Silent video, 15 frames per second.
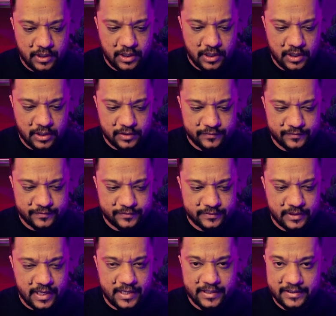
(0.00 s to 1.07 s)
of
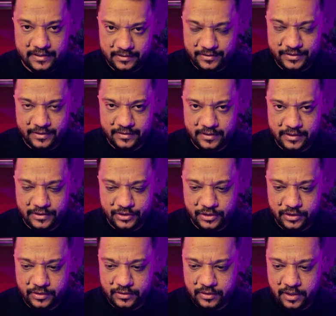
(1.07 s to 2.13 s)
character
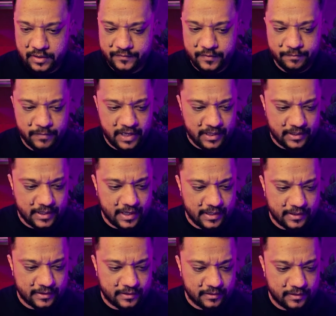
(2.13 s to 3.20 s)
generation of a main
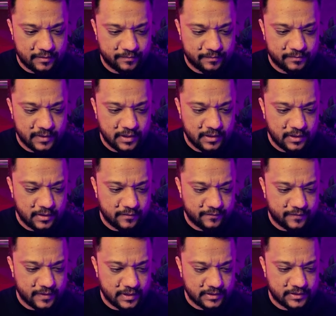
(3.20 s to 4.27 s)
character
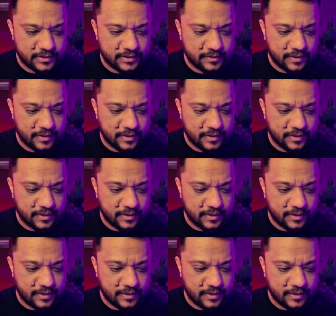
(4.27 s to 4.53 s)
first,